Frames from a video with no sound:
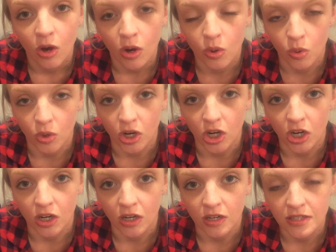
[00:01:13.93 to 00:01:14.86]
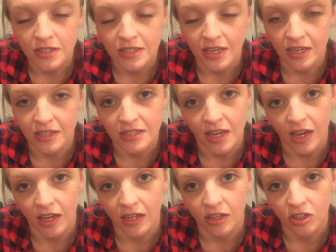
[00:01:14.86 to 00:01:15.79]
or set
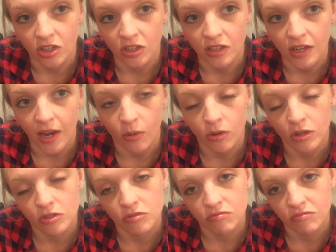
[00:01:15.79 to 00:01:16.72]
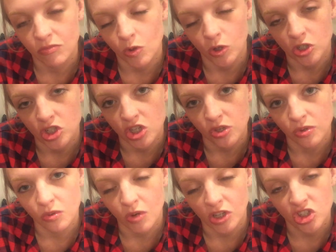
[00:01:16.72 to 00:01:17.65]
aside a good hour or
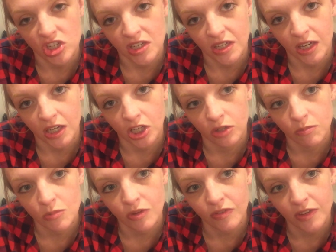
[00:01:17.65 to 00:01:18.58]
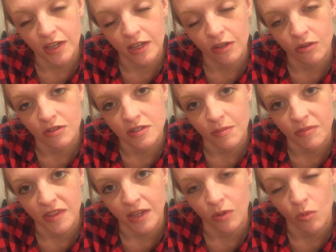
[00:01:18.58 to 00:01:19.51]
two watching a good movie or
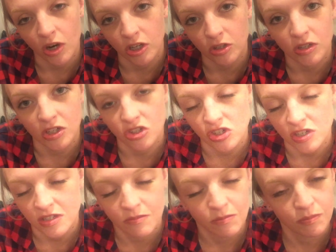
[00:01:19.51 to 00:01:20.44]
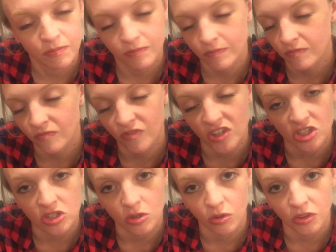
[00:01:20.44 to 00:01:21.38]
something where you can just
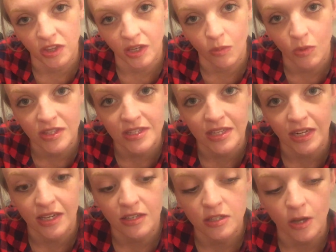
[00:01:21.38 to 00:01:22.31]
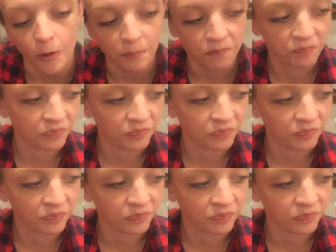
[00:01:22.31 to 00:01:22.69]
finish the whole thing in one sitting. So